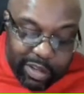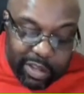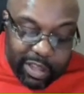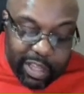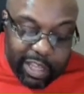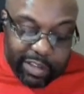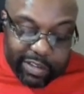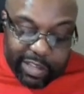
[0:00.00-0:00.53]

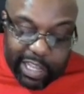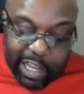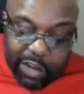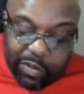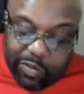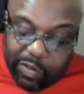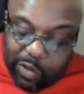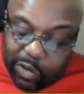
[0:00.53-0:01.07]
has now
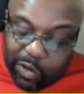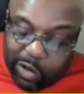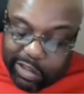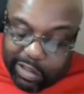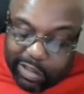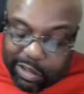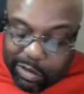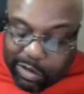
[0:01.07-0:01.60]

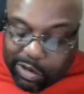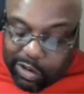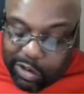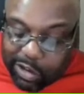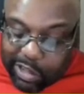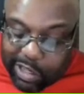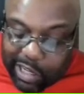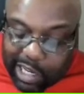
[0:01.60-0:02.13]
fallen to an
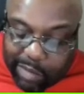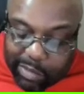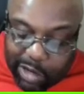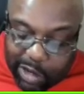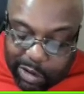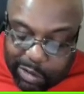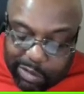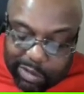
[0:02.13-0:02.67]
all-time
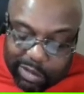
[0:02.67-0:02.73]
low